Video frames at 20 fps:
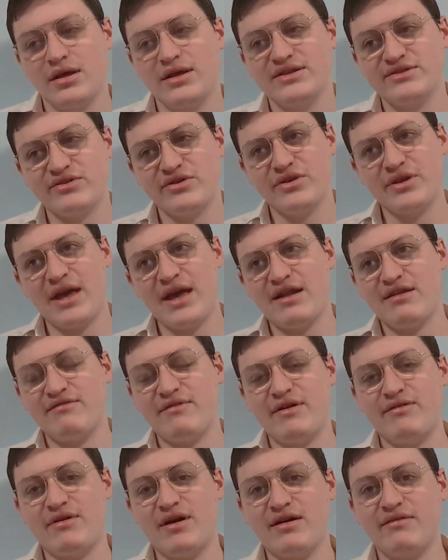They said, you can't
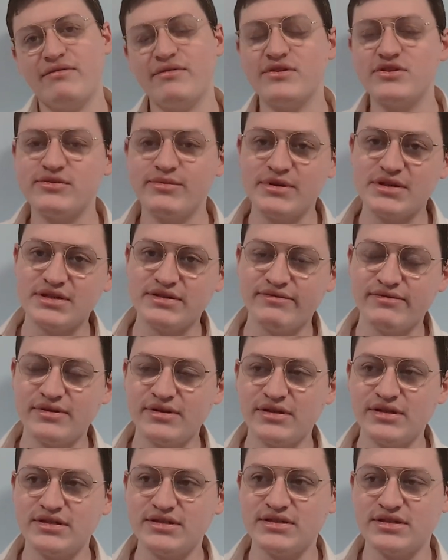invade Rafah. There's so many
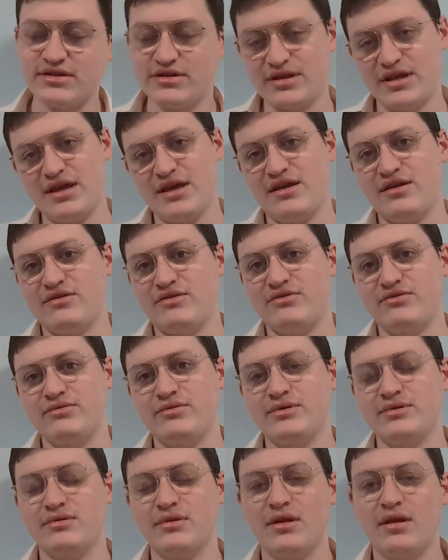civilians there. You can't do
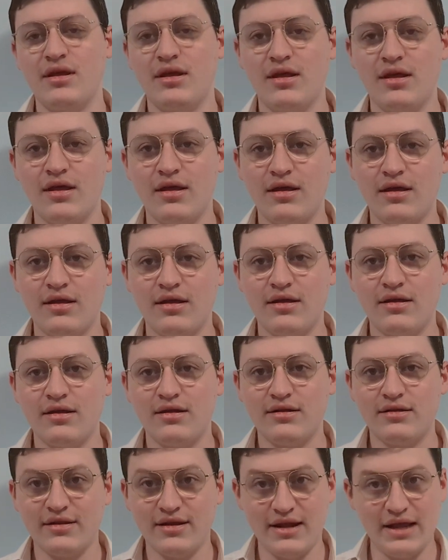
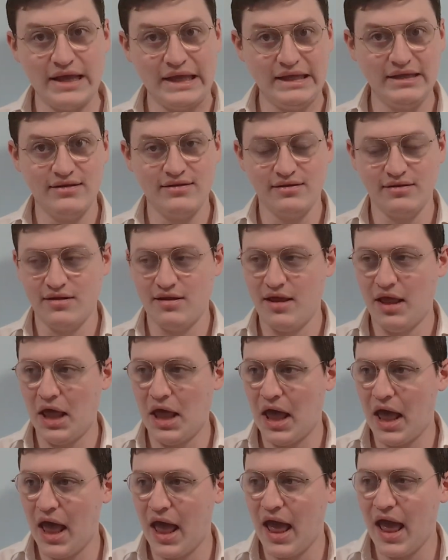it. Today,
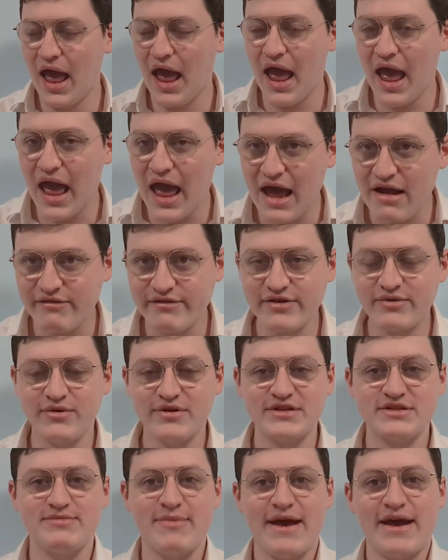
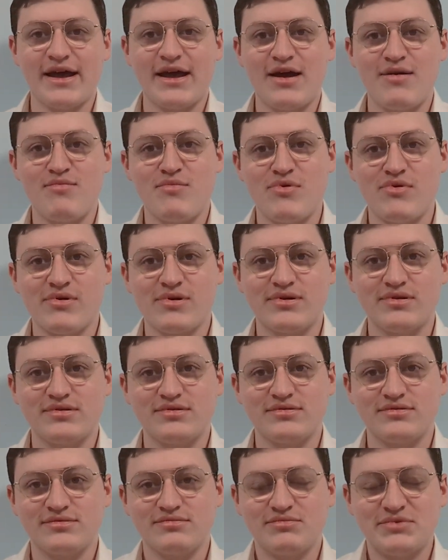everyone's back on board.
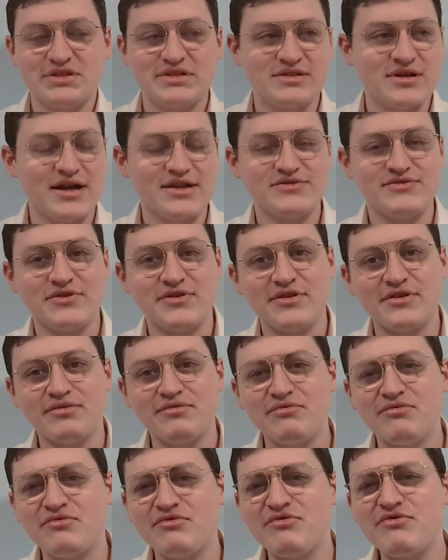Besides for the
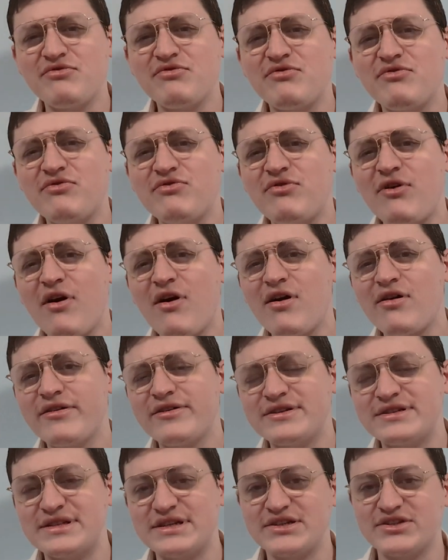
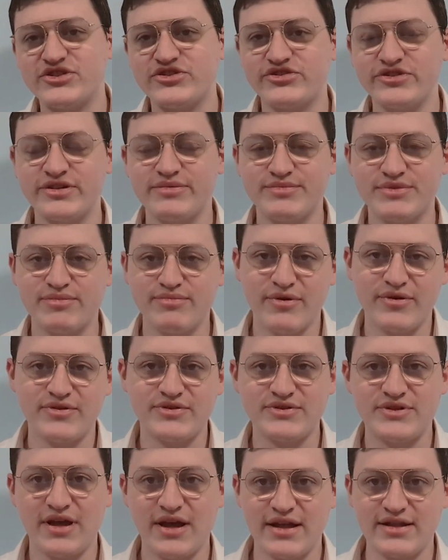farthest extremes,
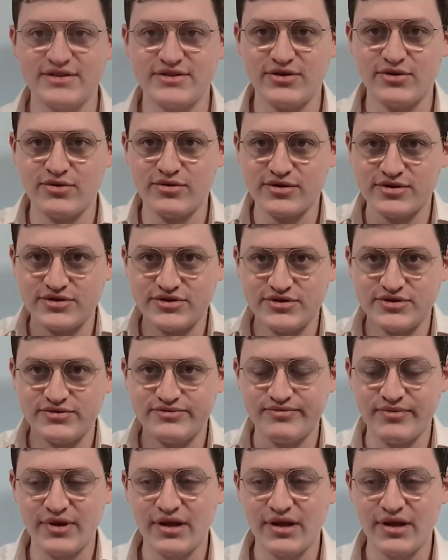both sides, the horseshoe.